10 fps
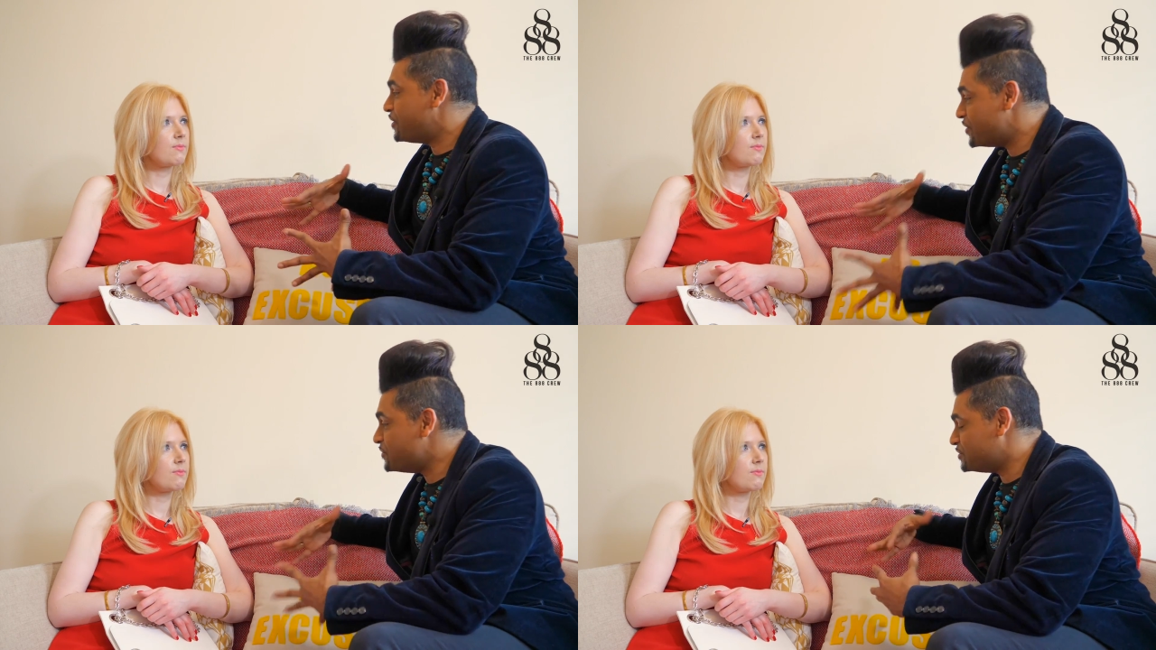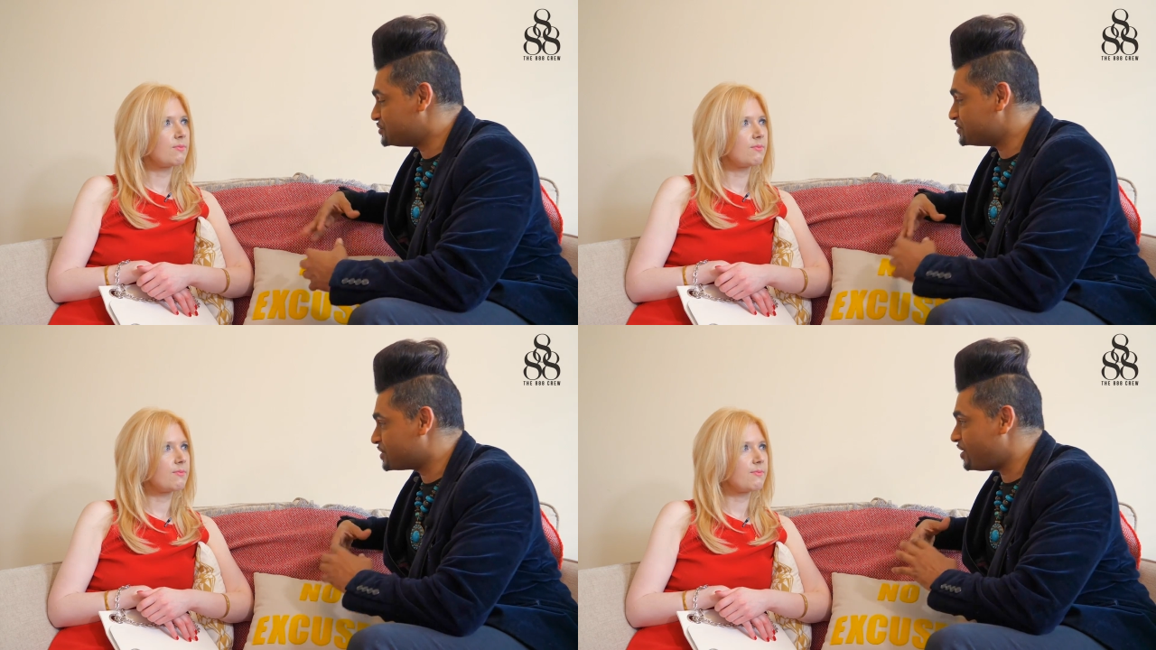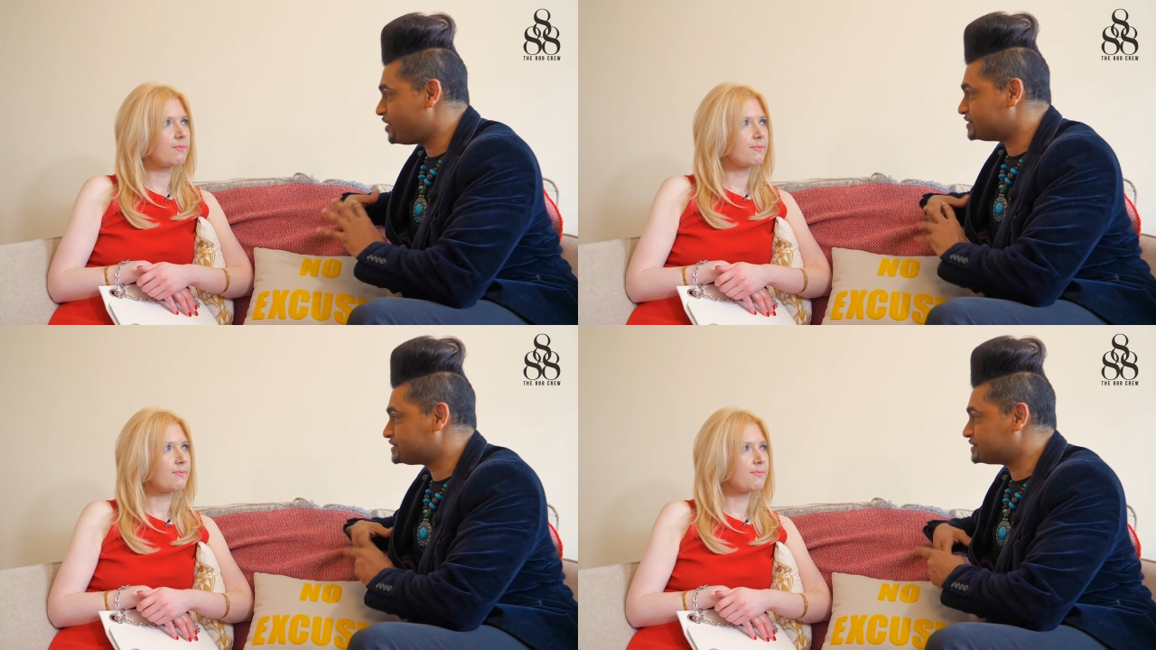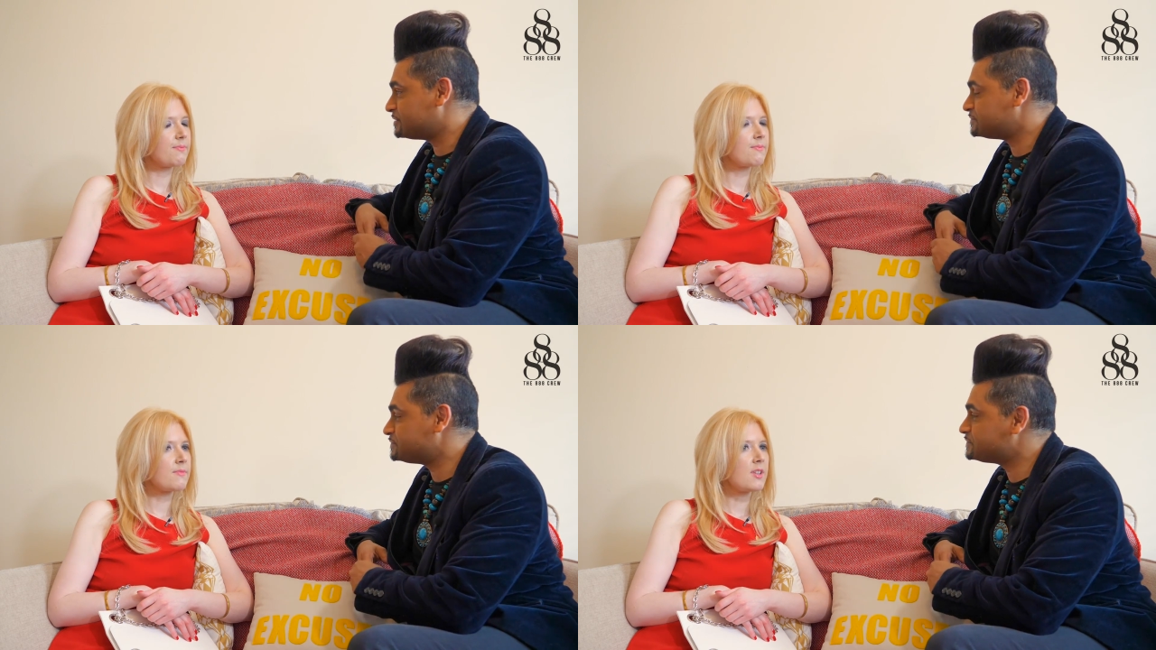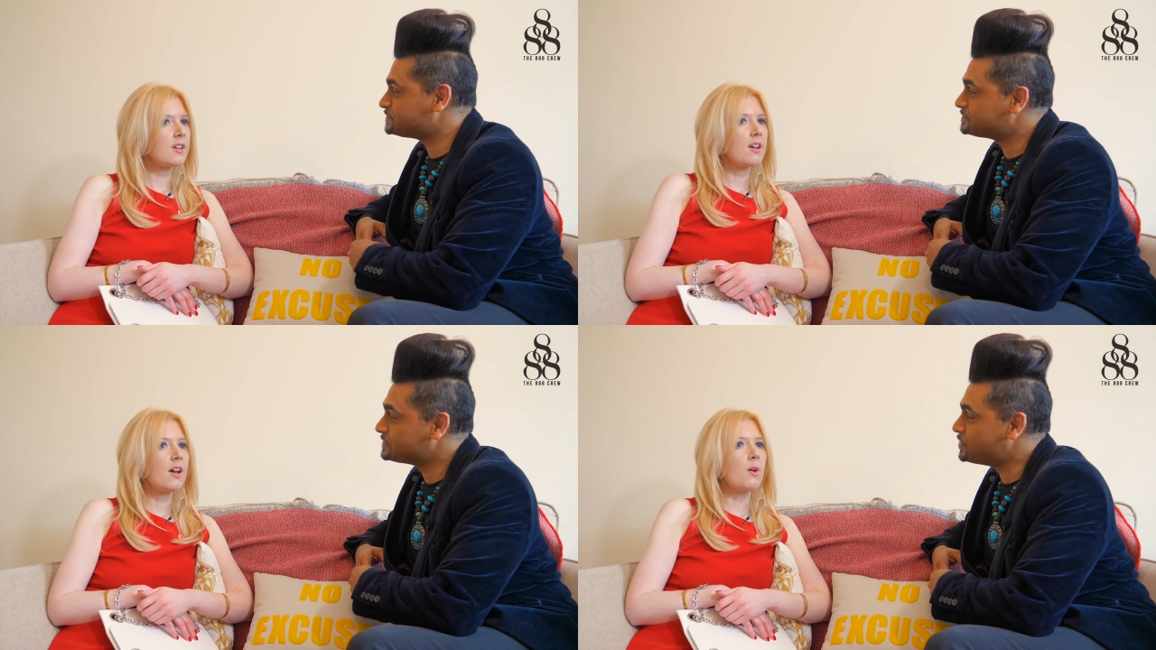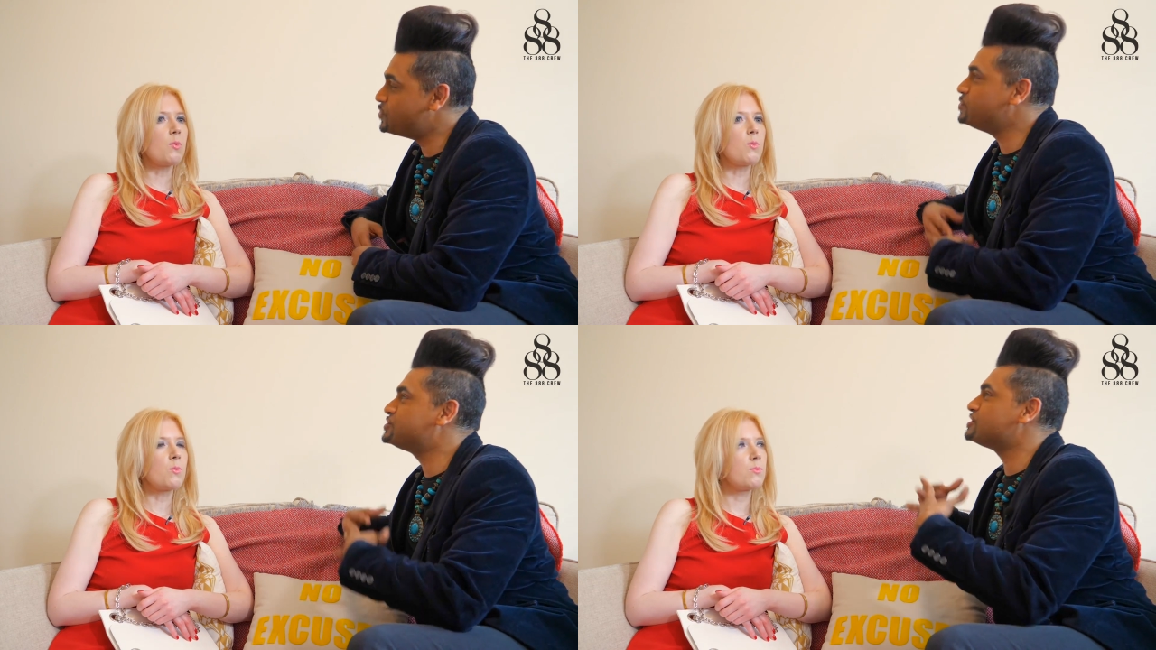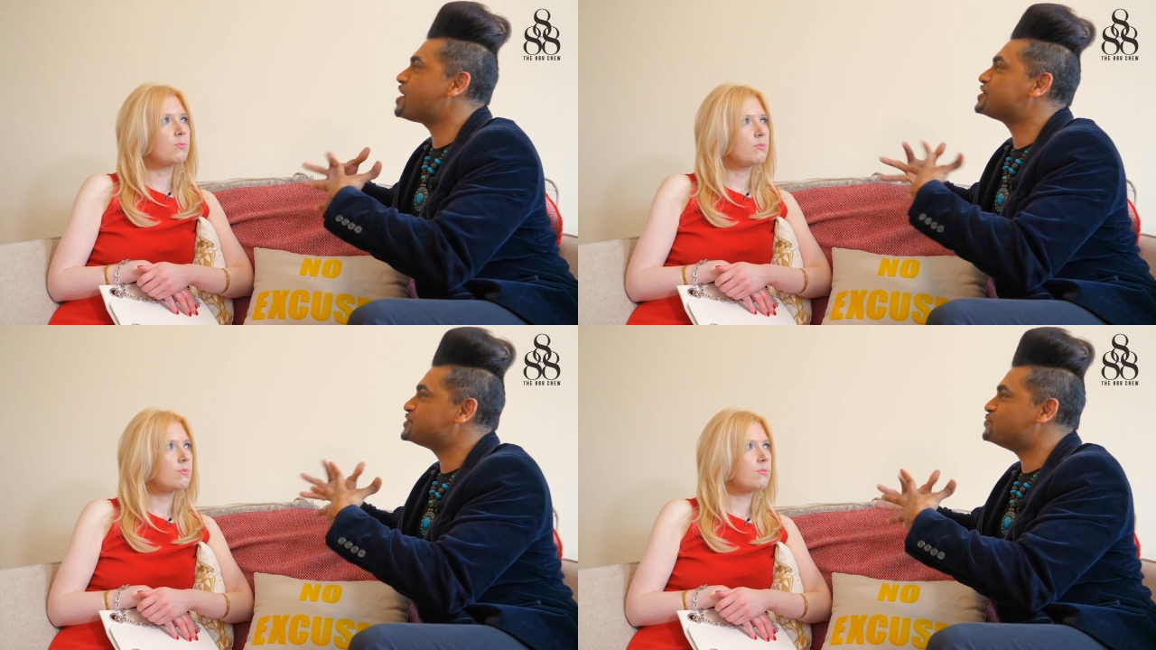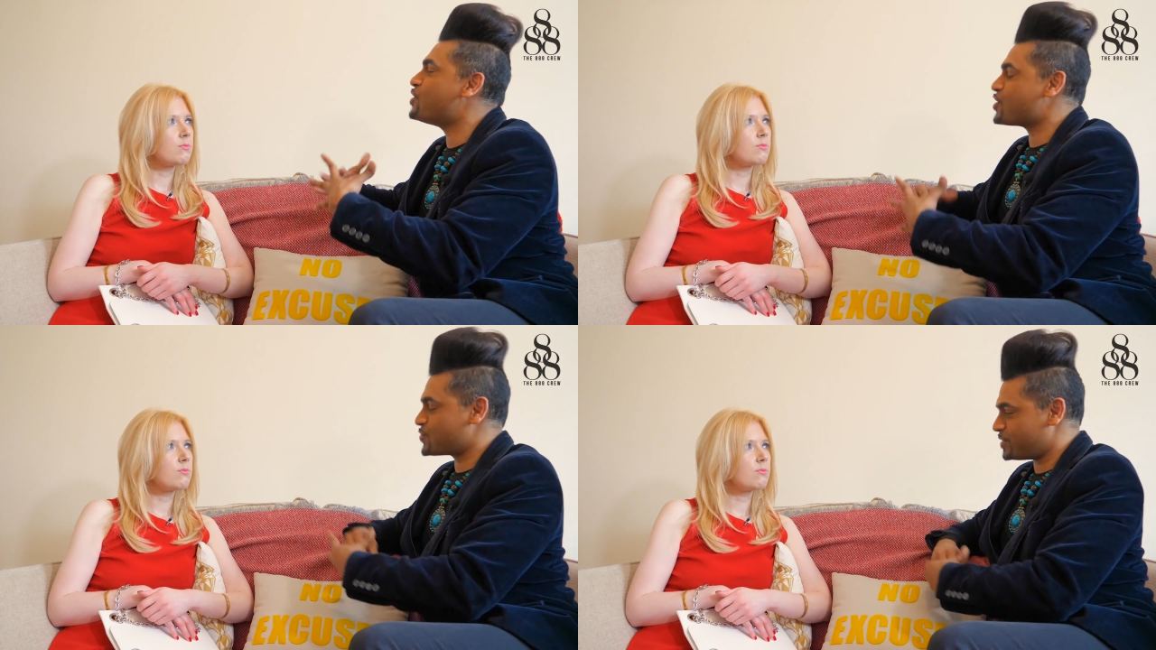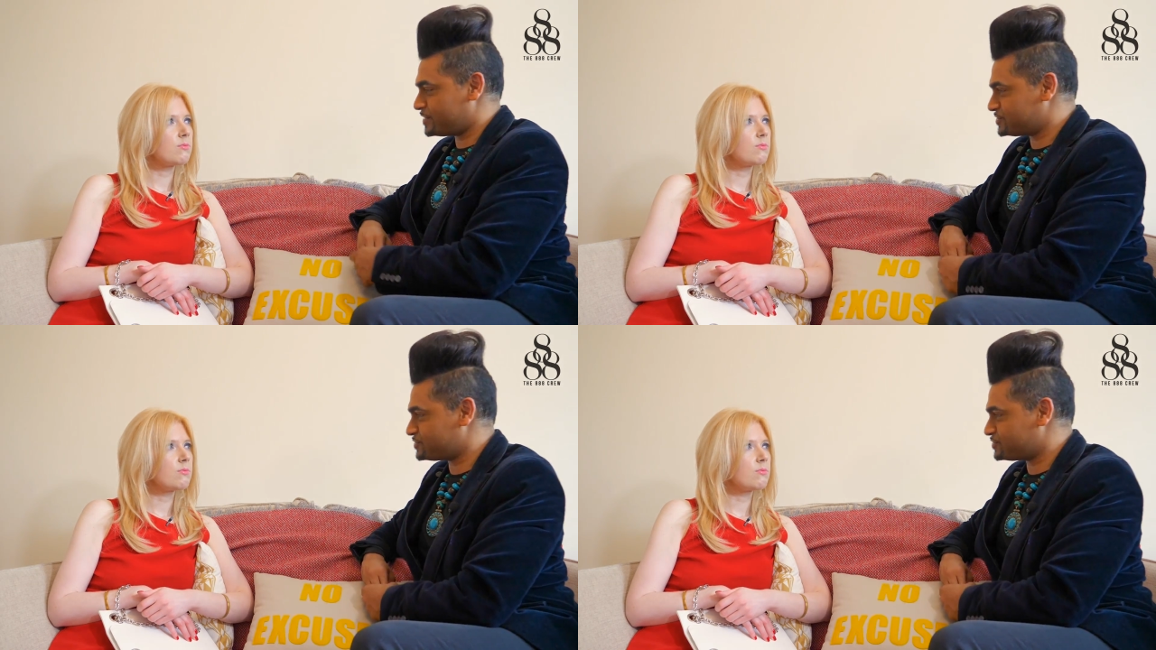Speaker 1: who would you cast? Who would you like to work with?